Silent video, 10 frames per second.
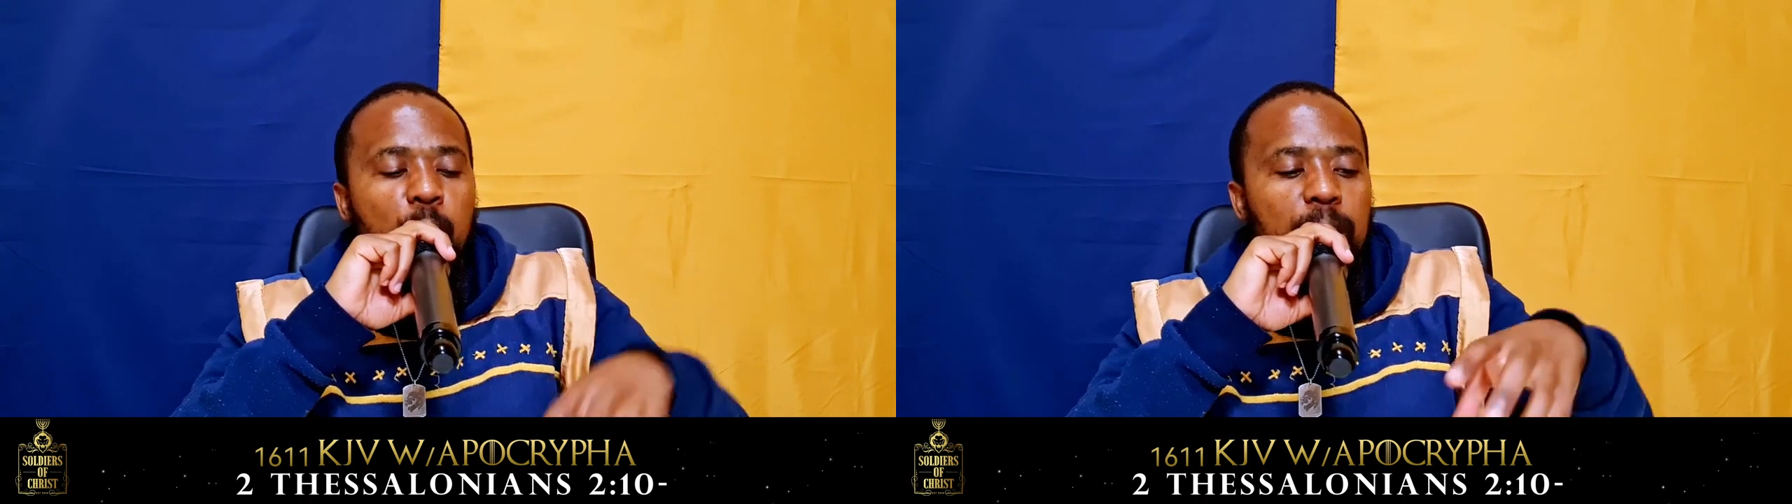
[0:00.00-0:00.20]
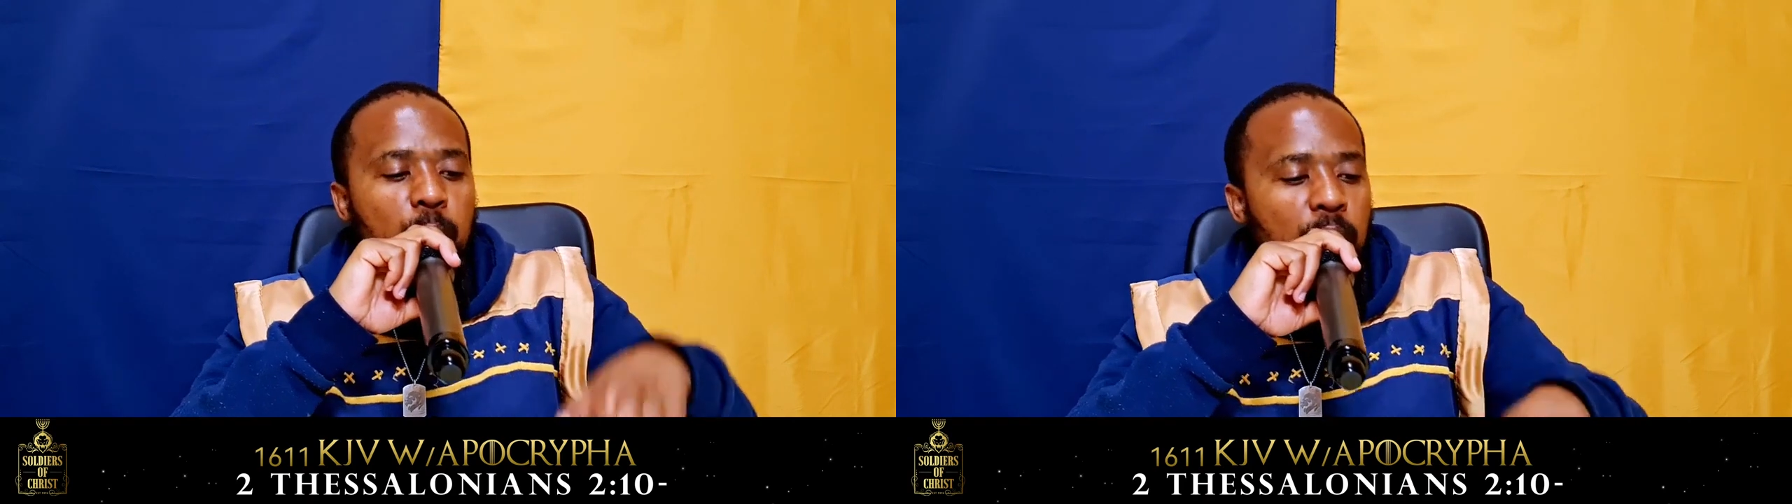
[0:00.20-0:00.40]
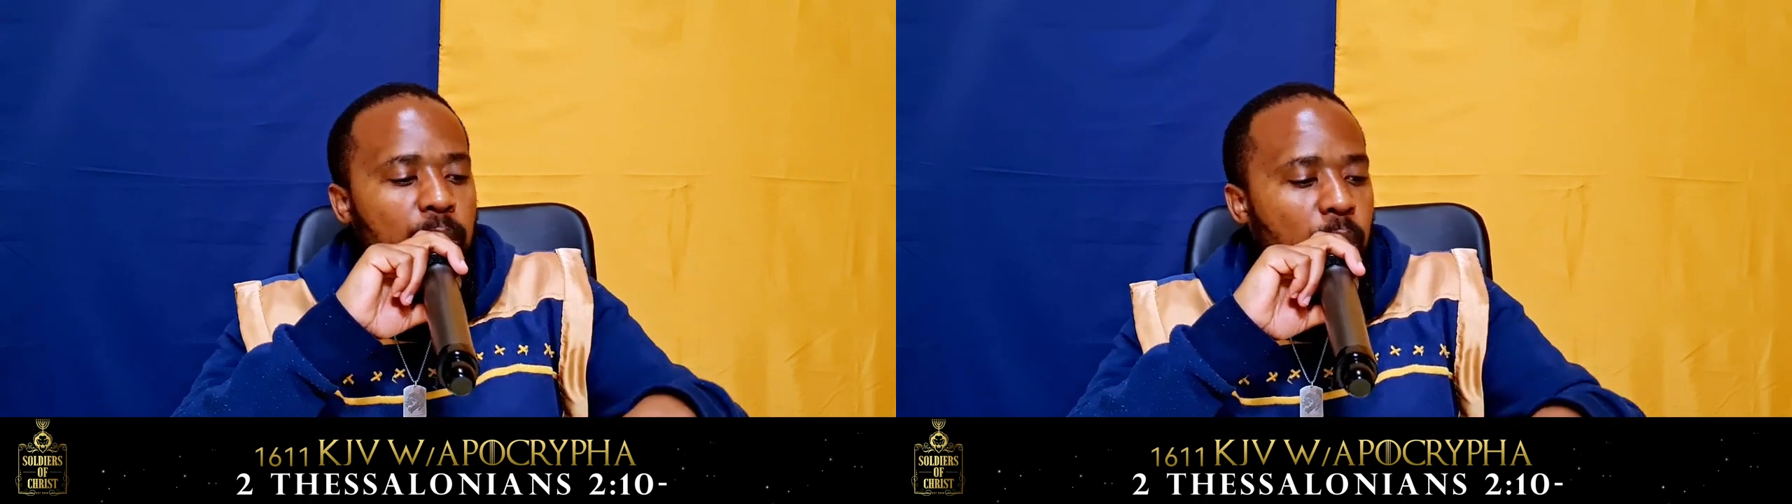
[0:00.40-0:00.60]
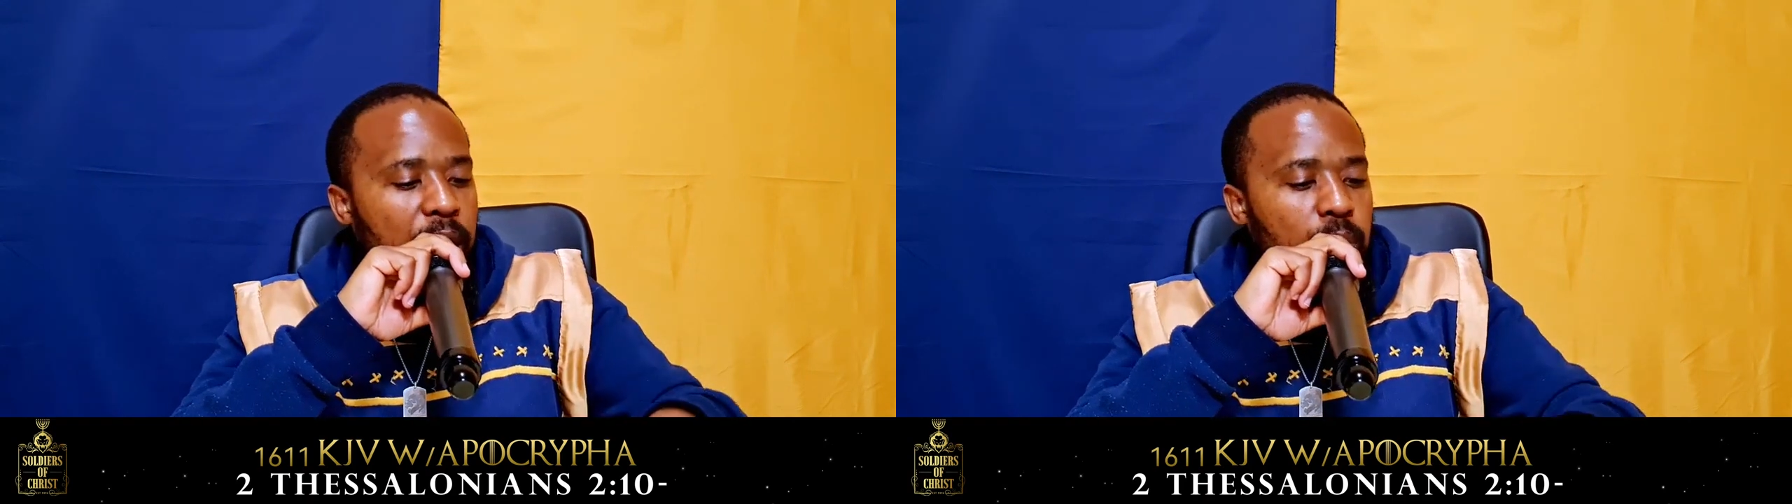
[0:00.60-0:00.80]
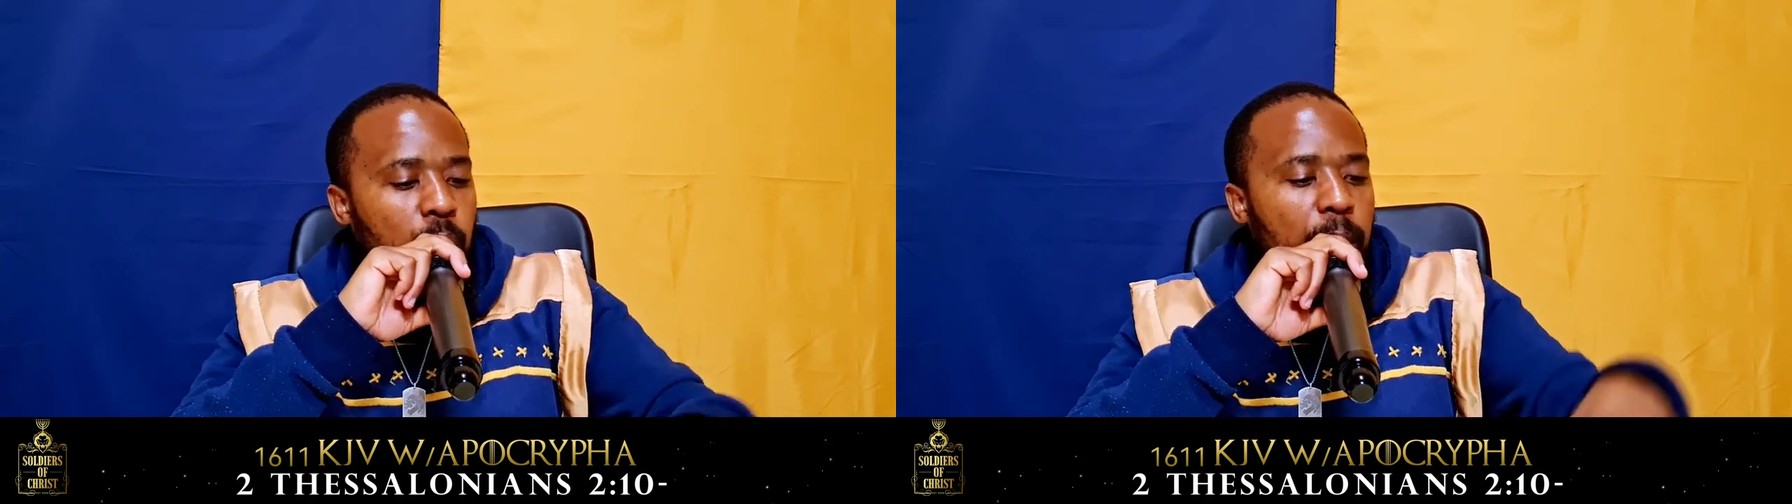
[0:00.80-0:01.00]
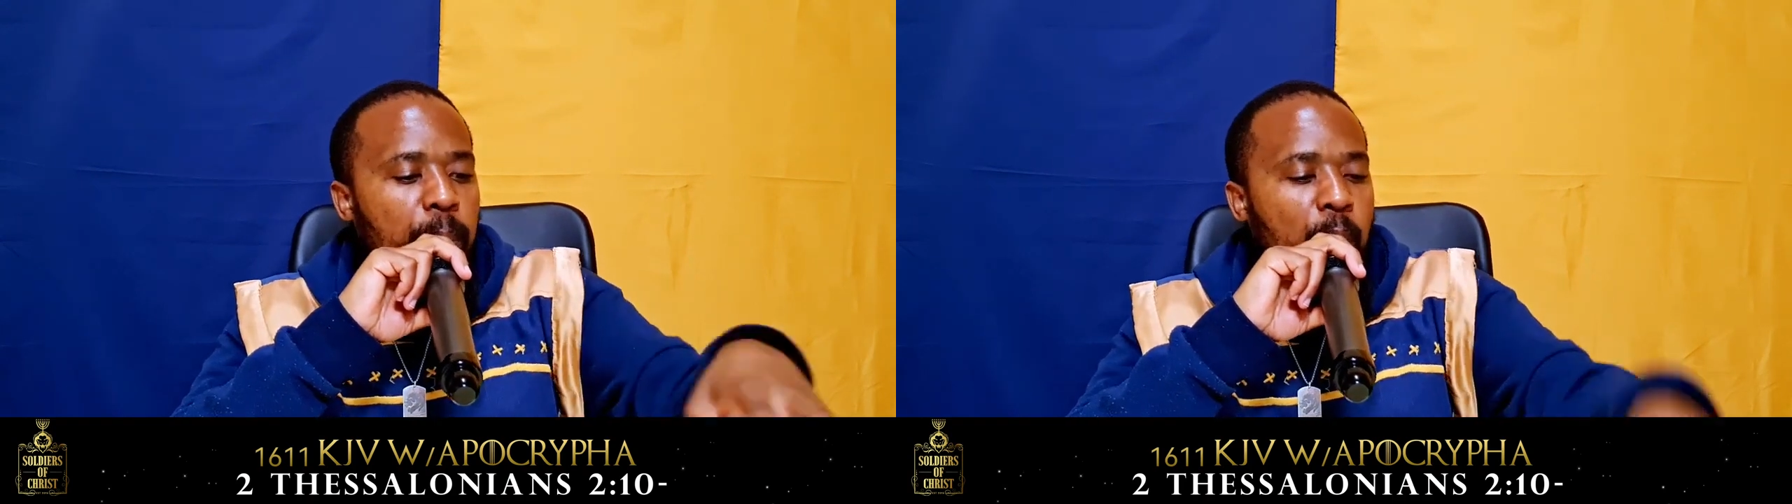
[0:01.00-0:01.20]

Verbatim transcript: will, will, will, will